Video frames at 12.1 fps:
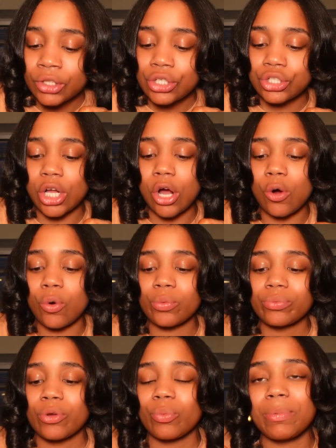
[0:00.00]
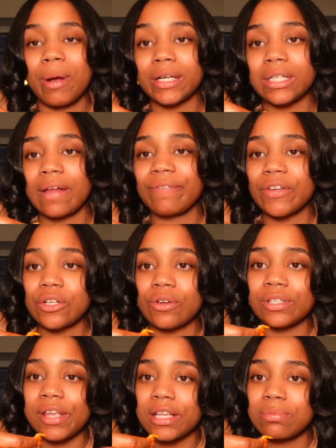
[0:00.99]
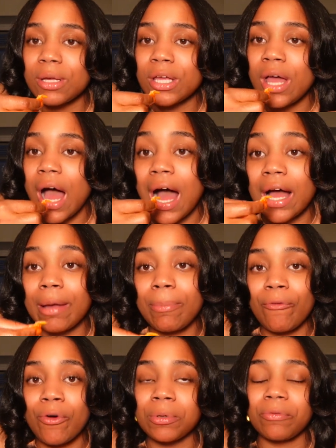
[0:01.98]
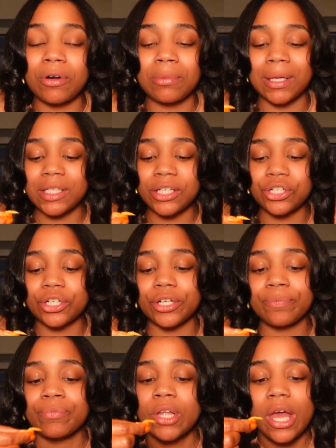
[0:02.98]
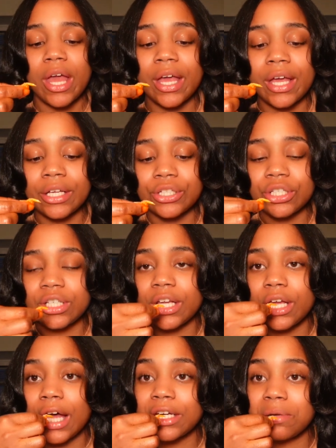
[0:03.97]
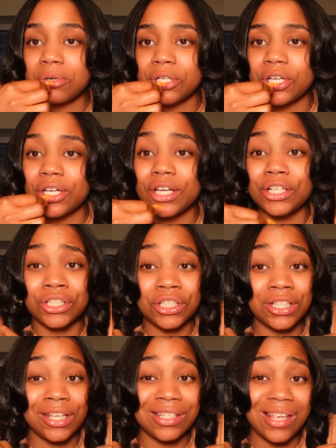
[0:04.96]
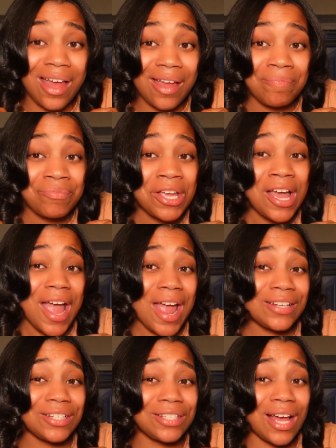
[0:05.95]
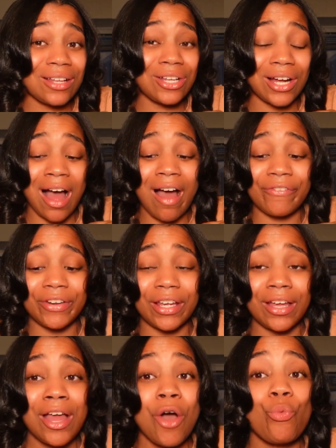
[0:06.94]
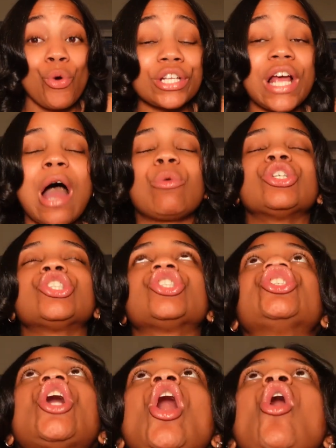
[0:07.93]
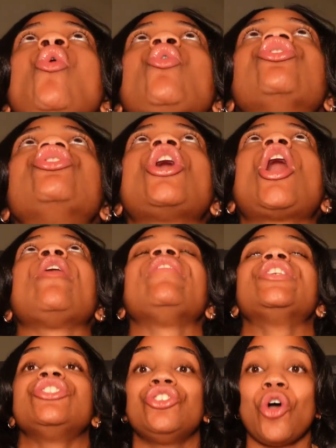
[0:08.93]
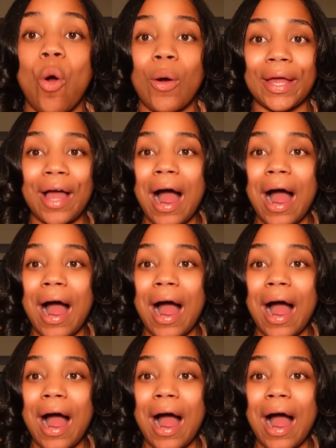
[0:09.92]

So we passed like physical assessment. I performed in front of my teacher, and she said I did pretty good. And she just said, and she said I look confident, which I was so nervous doing.